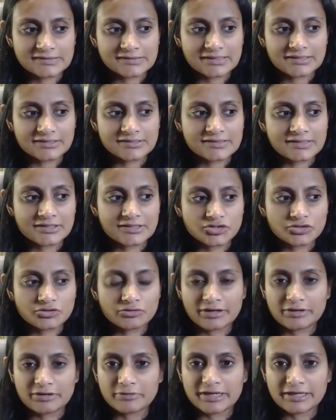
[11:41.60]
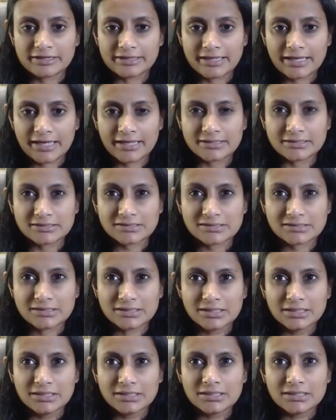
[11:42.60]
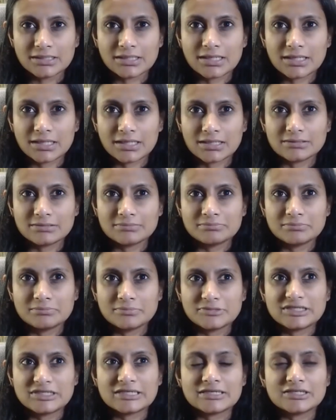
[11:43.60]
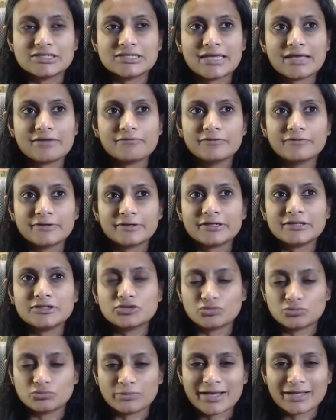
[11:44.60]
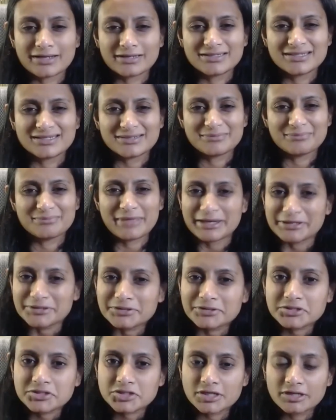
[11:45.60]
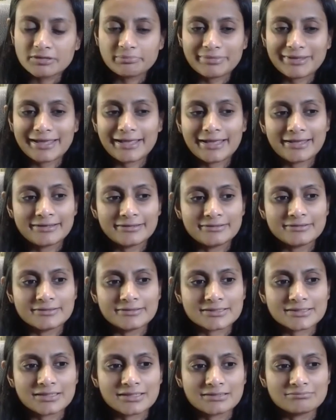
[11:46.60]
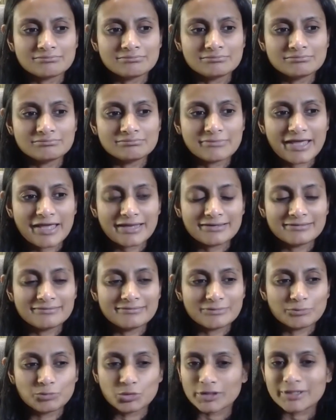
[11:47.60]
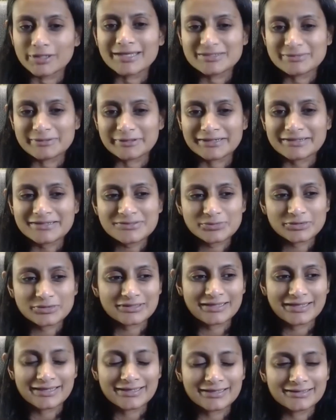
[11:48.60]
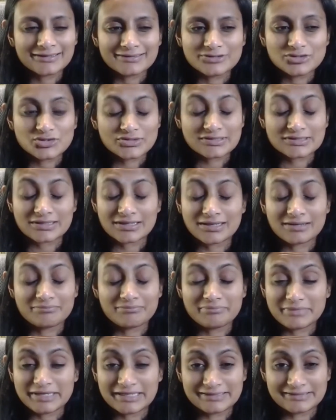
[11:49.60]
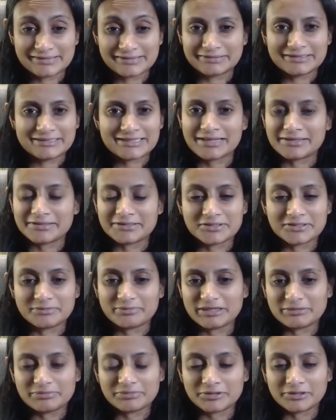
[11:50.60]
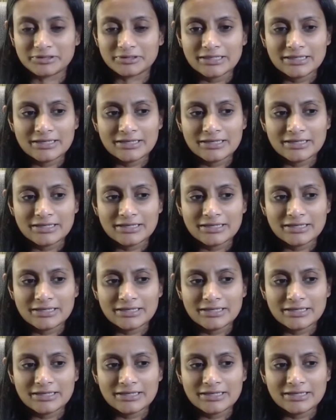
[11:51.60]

it's such a great way to get to get very direct mentorship and work experience with just amazingly talented people.